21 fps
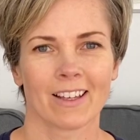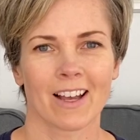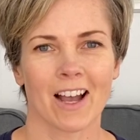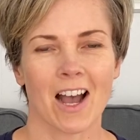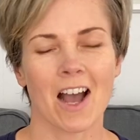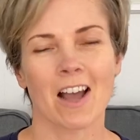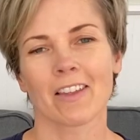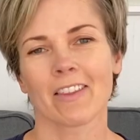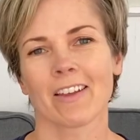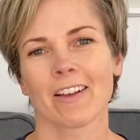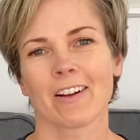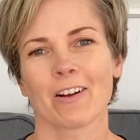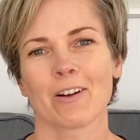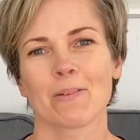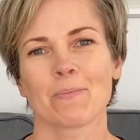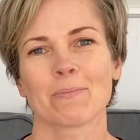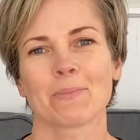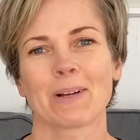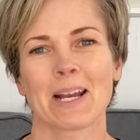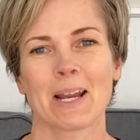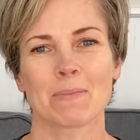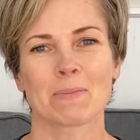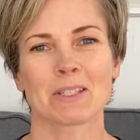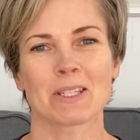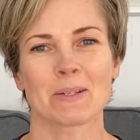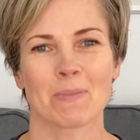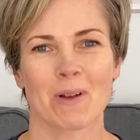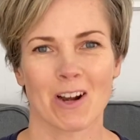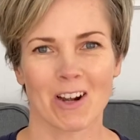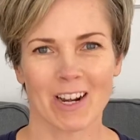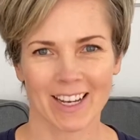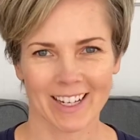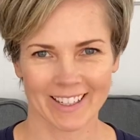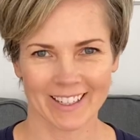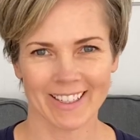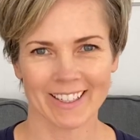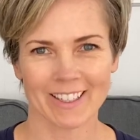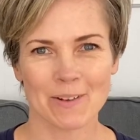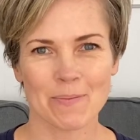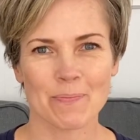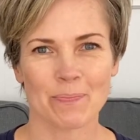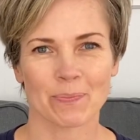Hi there, my name's Tamara
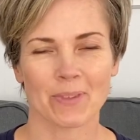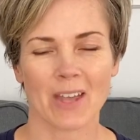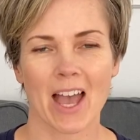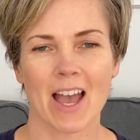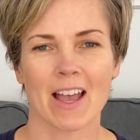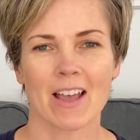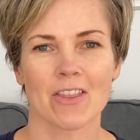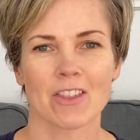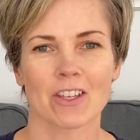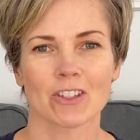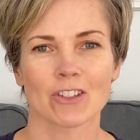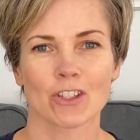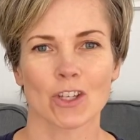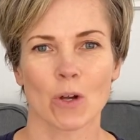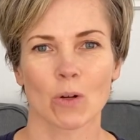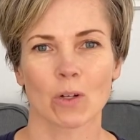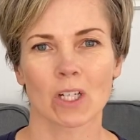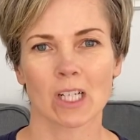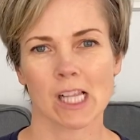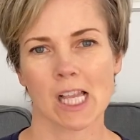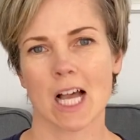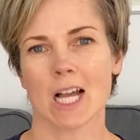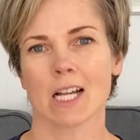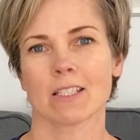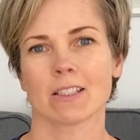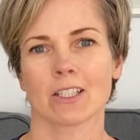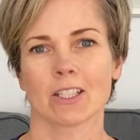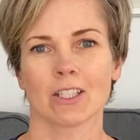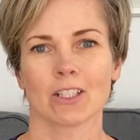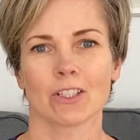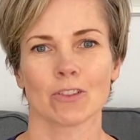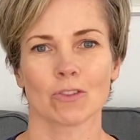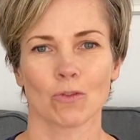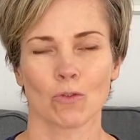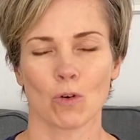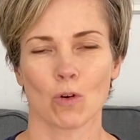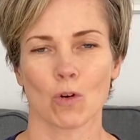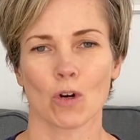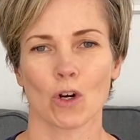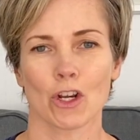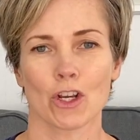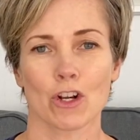Hickey, and this yoga class is
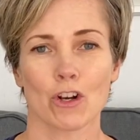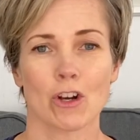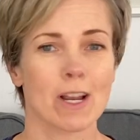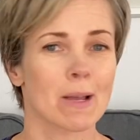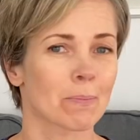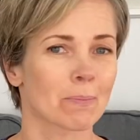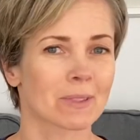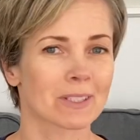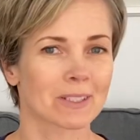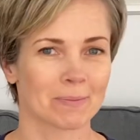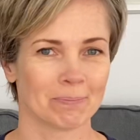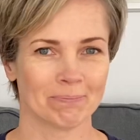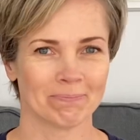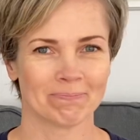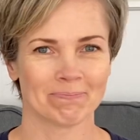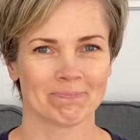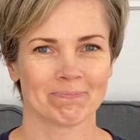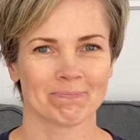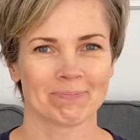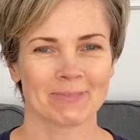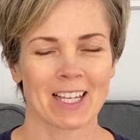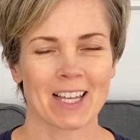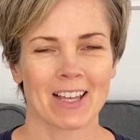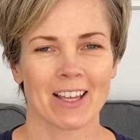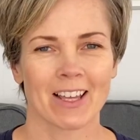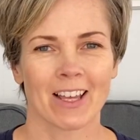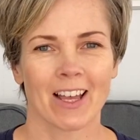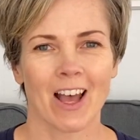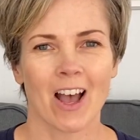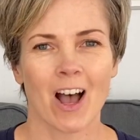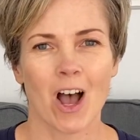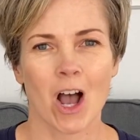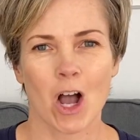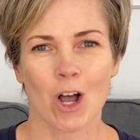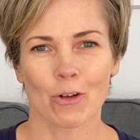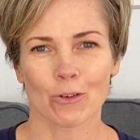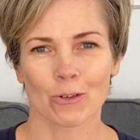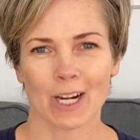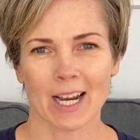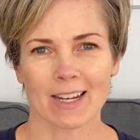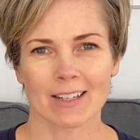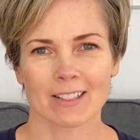for your hips. All
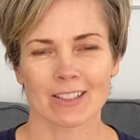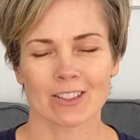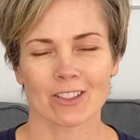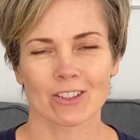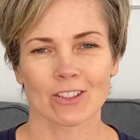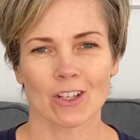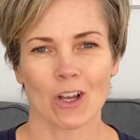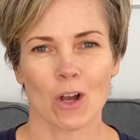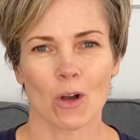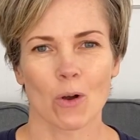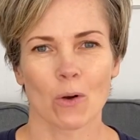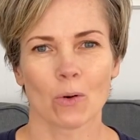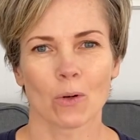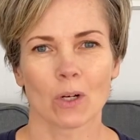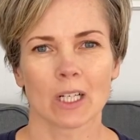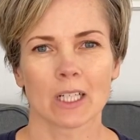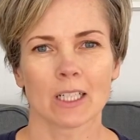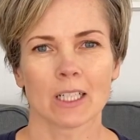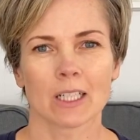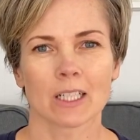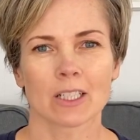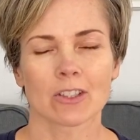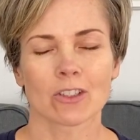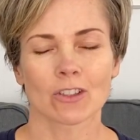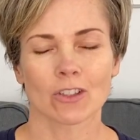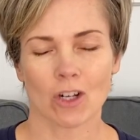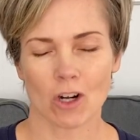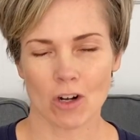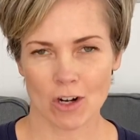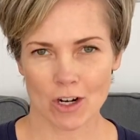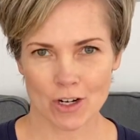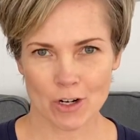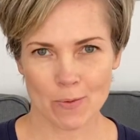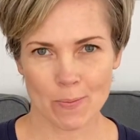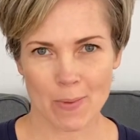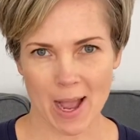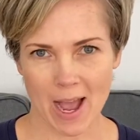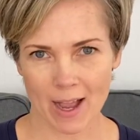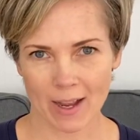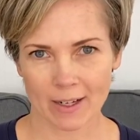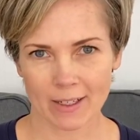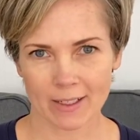right, so start on your
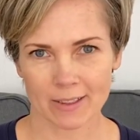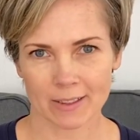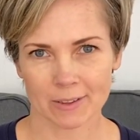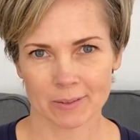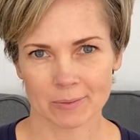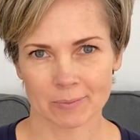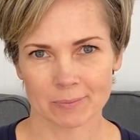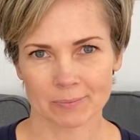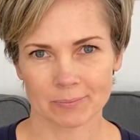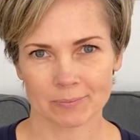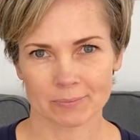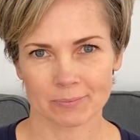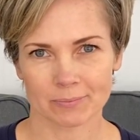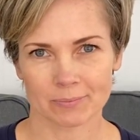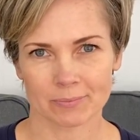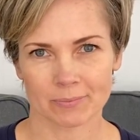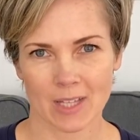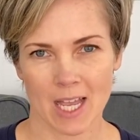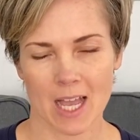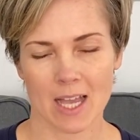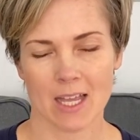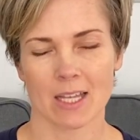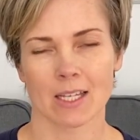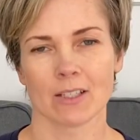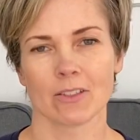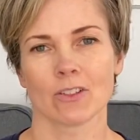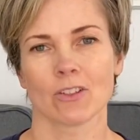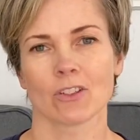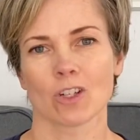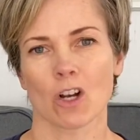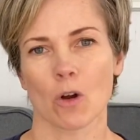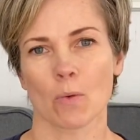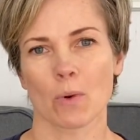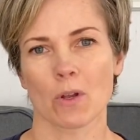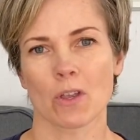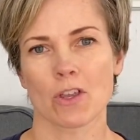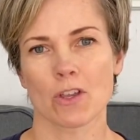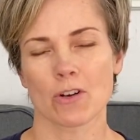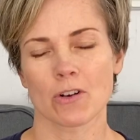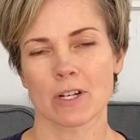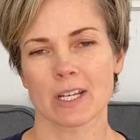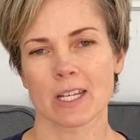back and start with
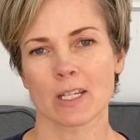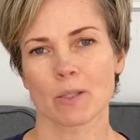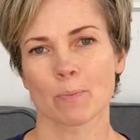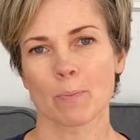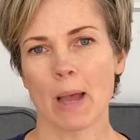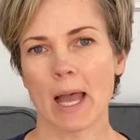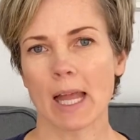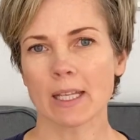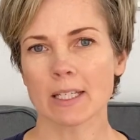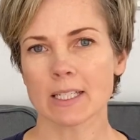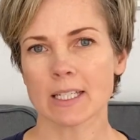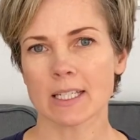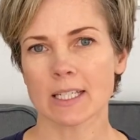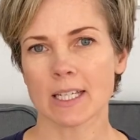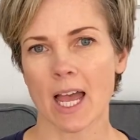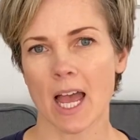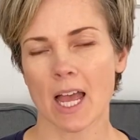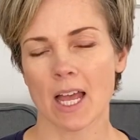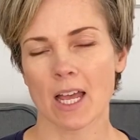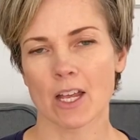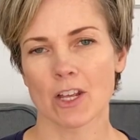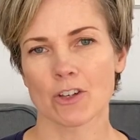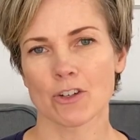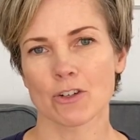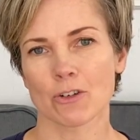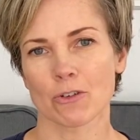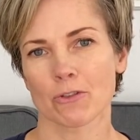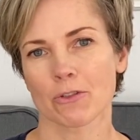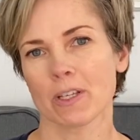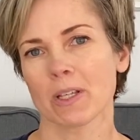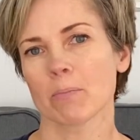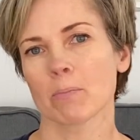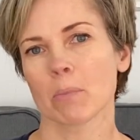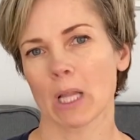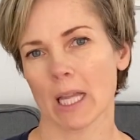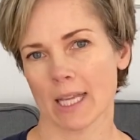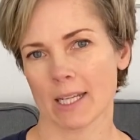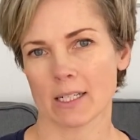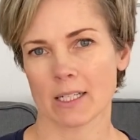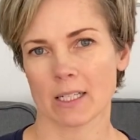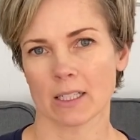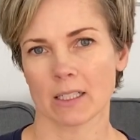your knees bent and your feet
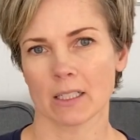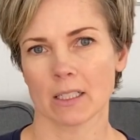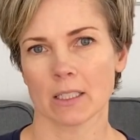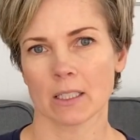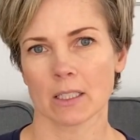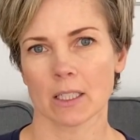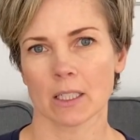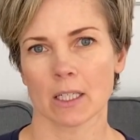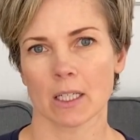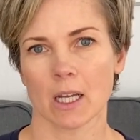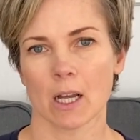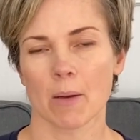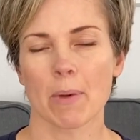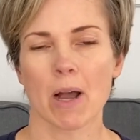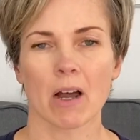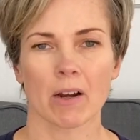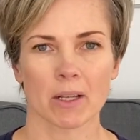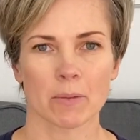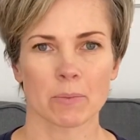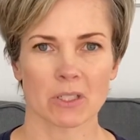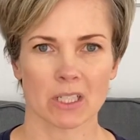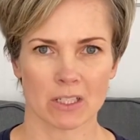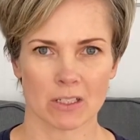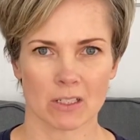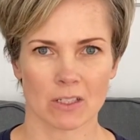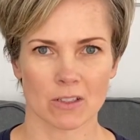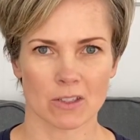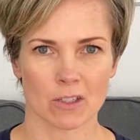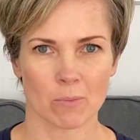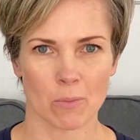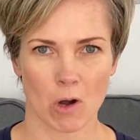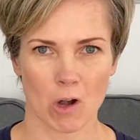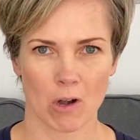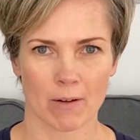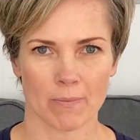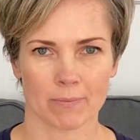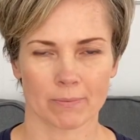planted about hips distance apart.